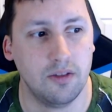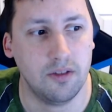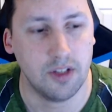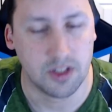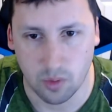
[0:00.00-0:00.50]

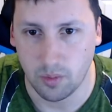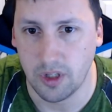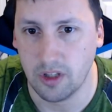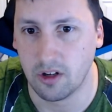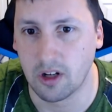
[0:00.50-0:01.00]
this would be
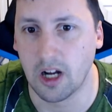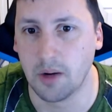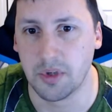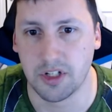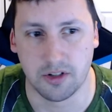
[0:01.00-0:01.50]
their
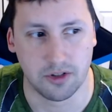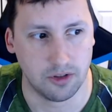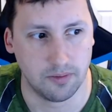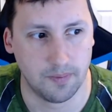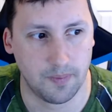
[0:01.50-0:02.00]
competition,
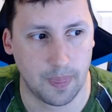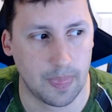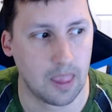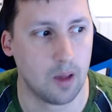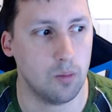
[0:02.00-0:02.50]

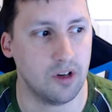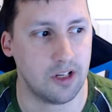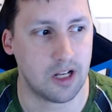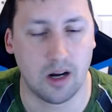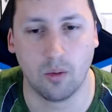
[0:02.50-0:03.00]
but
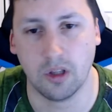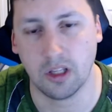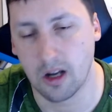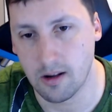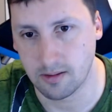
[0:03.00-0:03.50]
not with the
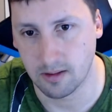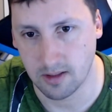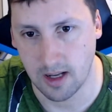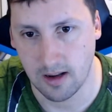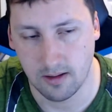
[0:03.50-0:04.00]
console
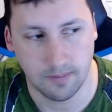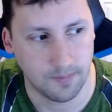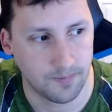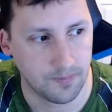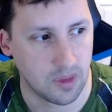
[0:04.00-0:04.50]
side.
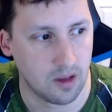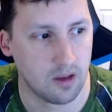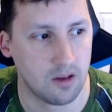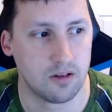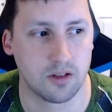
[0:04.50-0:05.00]

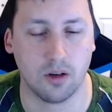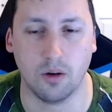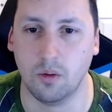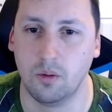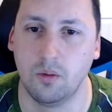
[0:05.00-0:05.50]

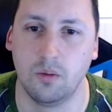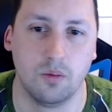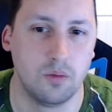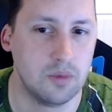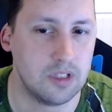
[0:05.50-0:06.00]
So,
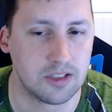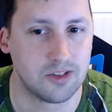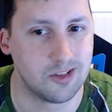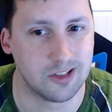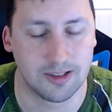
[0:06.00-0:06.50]
that's
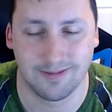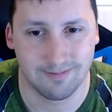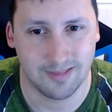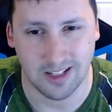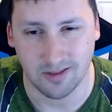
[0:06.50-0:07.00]
just
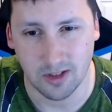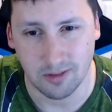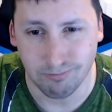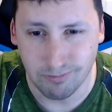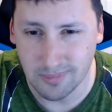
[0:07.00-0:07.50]
kind of
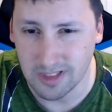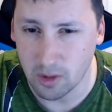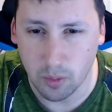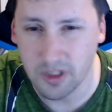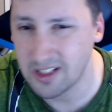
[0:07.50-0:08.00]
a little
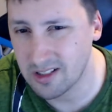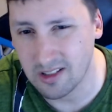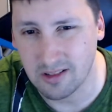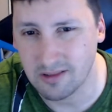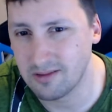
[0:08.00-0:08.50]
piece
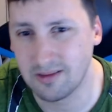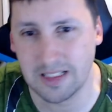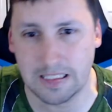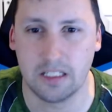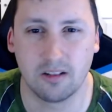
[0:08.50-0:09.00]
that
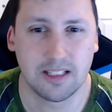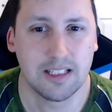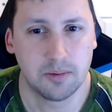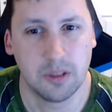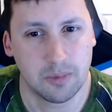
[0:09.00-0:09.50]

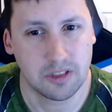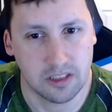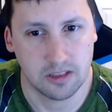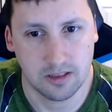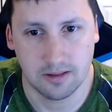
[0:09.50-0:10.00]
irritates me about
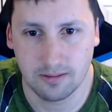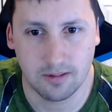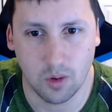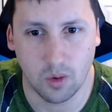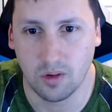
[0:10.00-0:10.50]
this
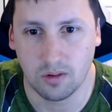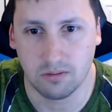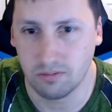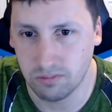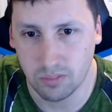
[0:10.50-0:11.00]
whole
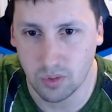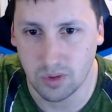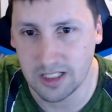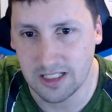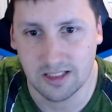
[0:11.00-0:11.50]

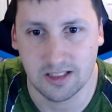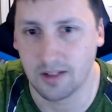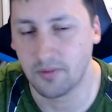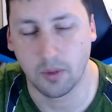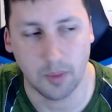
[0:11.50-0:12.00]
release and
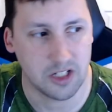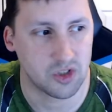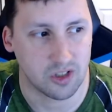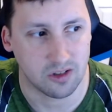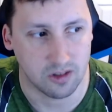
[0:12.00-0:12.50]
information
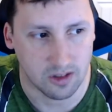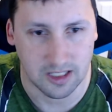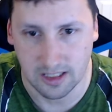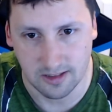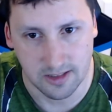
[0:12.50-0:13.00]
and all that
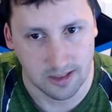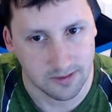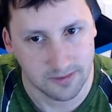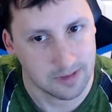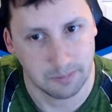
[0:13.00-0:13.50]
good
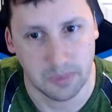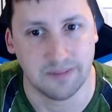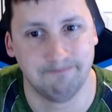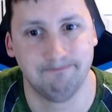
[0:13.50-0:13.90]
stuff. But